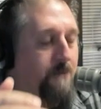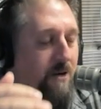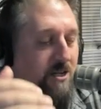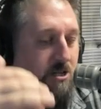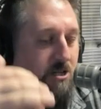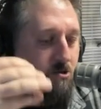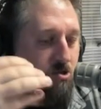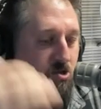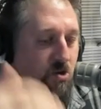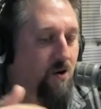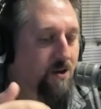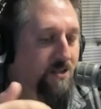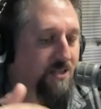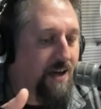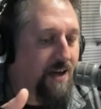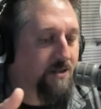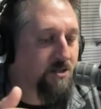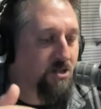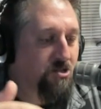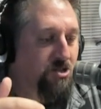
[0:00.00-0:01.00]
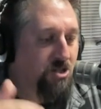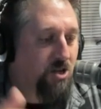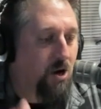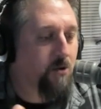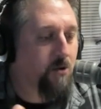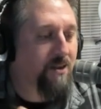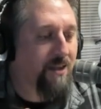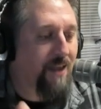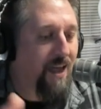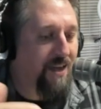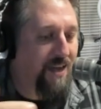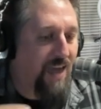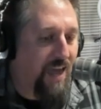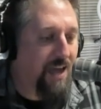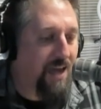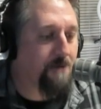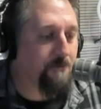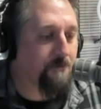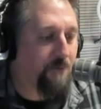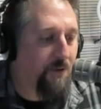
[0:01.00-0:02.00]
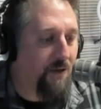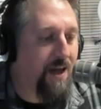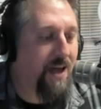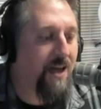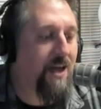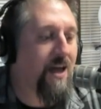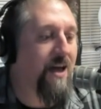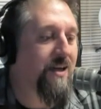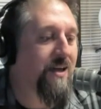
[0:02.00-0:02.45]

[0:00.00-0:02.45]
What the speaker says: but you saw Texas show that they can play